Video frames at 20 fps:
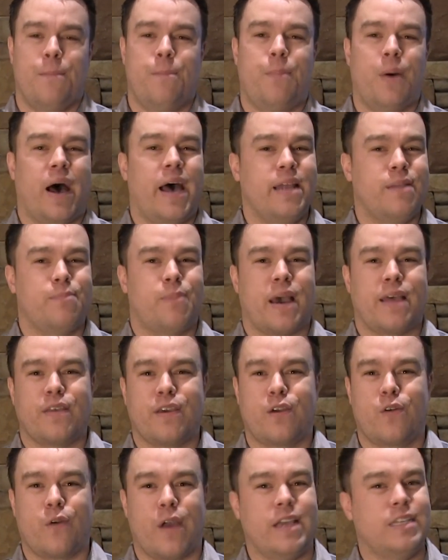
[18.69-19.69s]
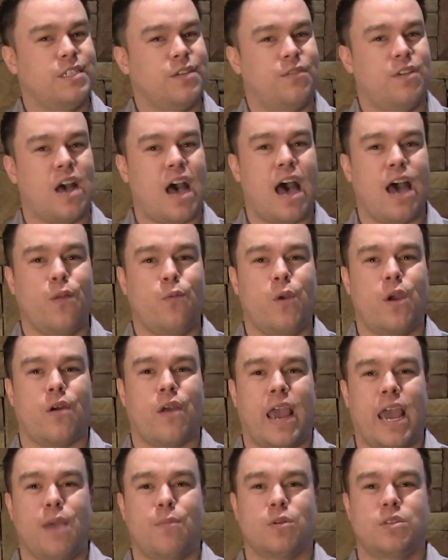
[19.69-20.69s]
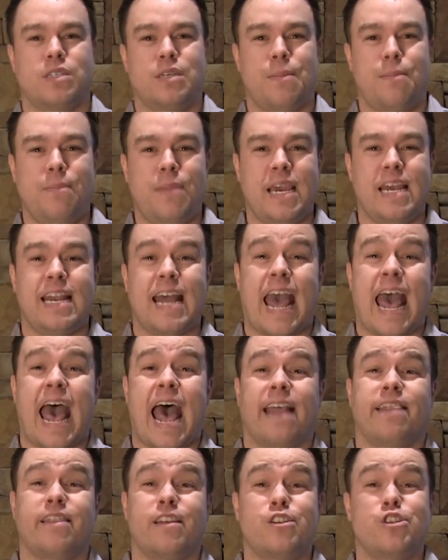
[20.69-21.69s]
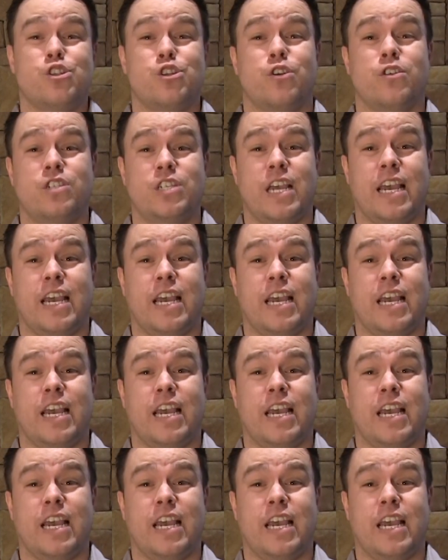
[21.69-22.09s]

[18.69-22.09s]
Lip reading: But by the grace of God, we are able to meet at the church